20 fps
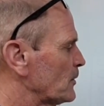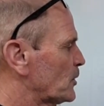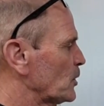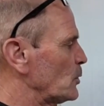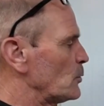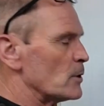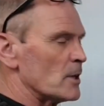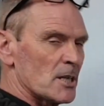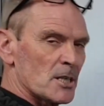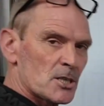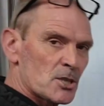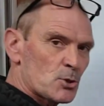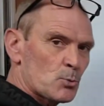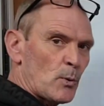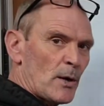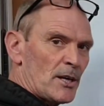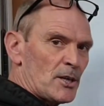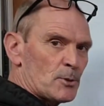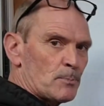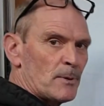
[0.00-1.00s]
to do is
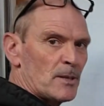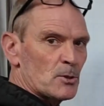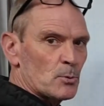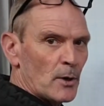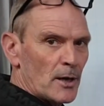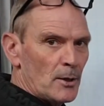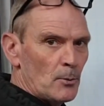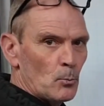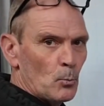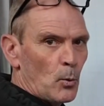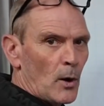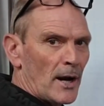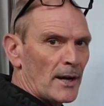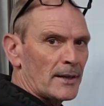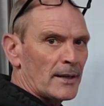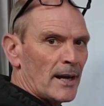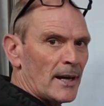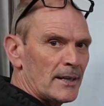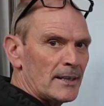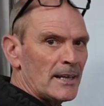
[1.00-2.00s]
switch between
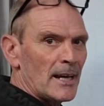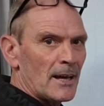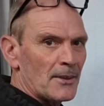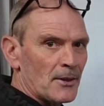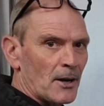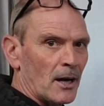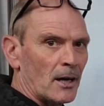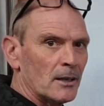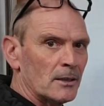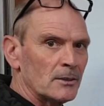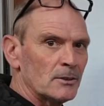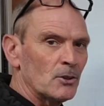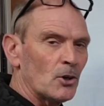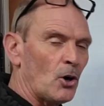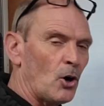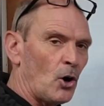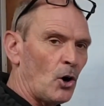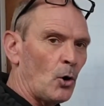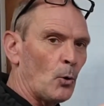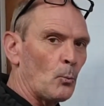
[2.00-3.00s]
one and the other
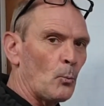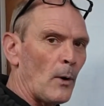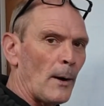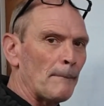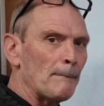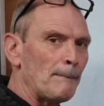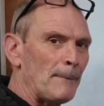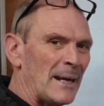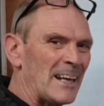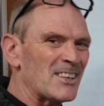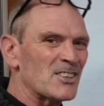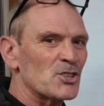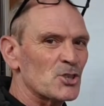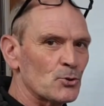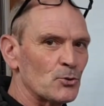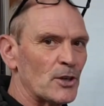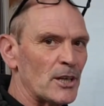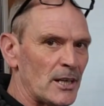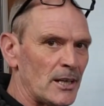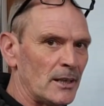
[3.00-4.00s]
on one big
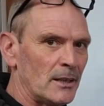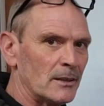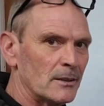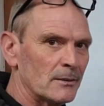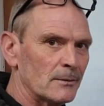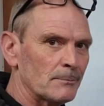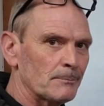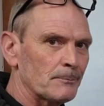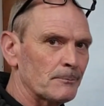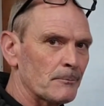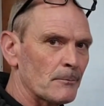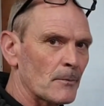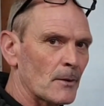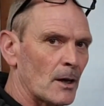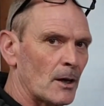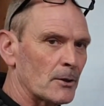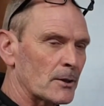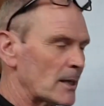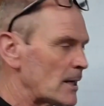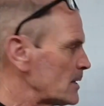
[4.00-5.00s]
screen,
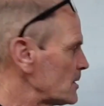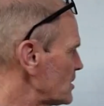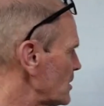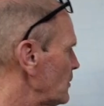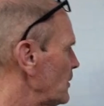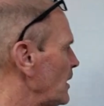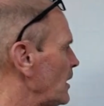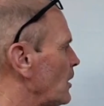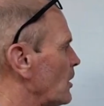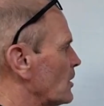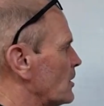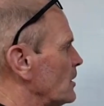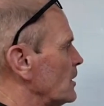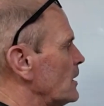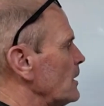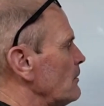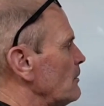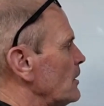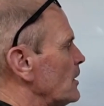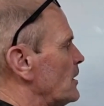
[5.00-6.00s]
okay. So then I can
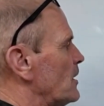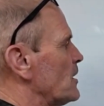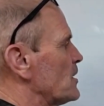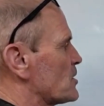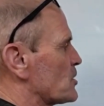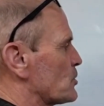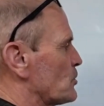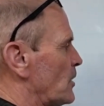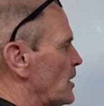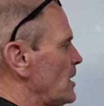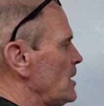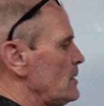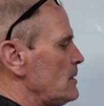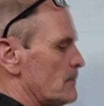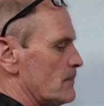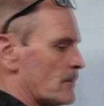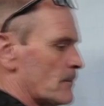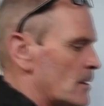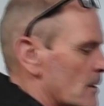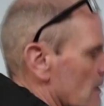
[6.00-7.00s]
get rid of this screen,
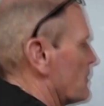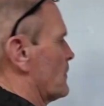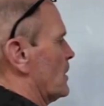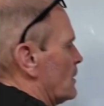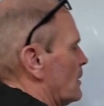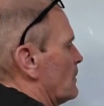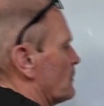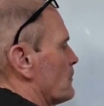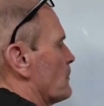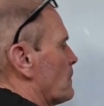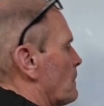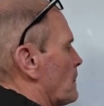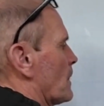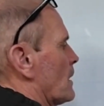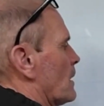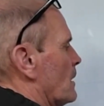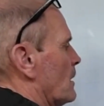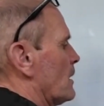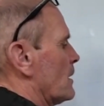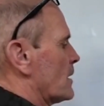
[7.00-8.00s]

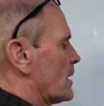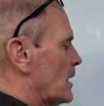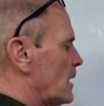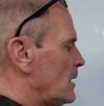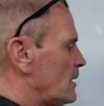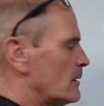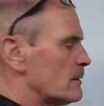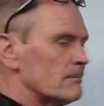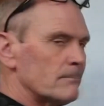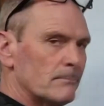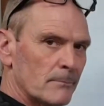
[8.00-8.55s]
okay,